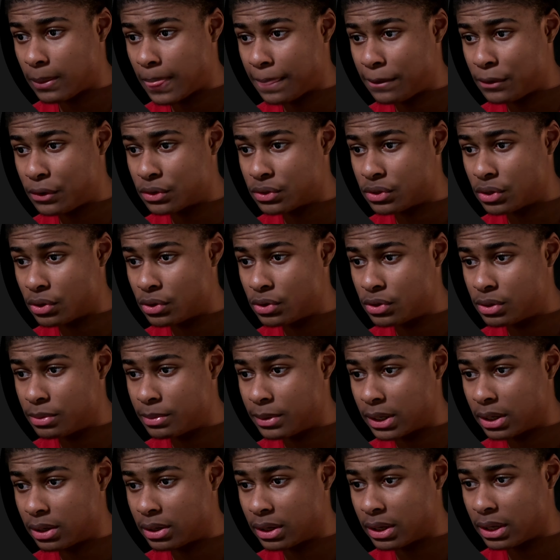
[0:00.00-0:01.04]
You can start using
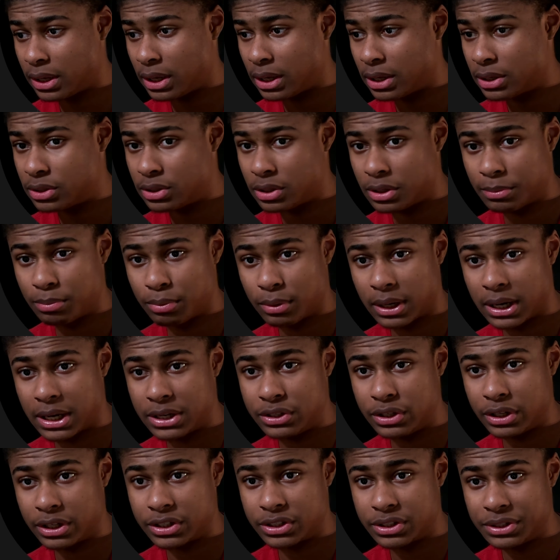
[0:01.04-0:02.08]
by clicking into the
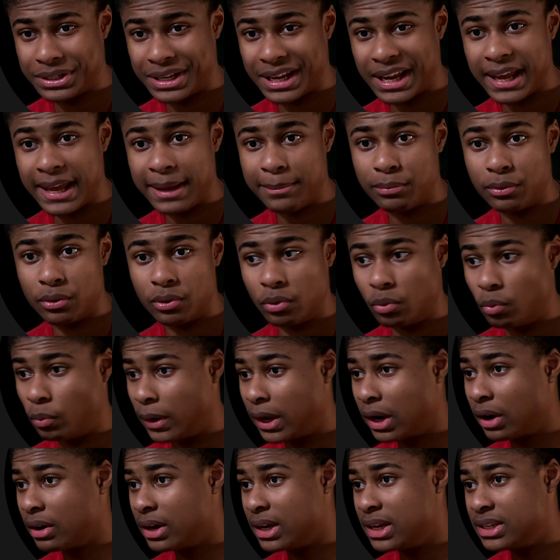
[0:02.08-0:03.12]
projects table.
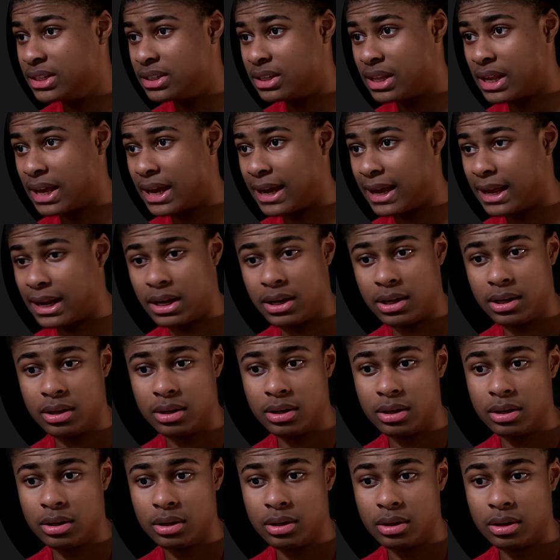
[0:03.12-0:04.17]
Where is that?
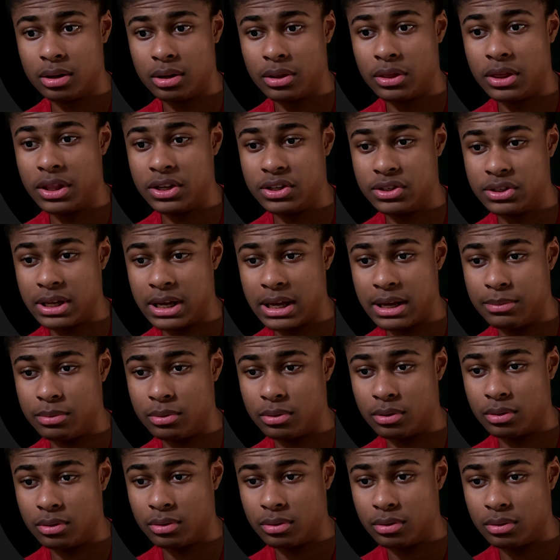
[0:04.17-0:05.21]
This table.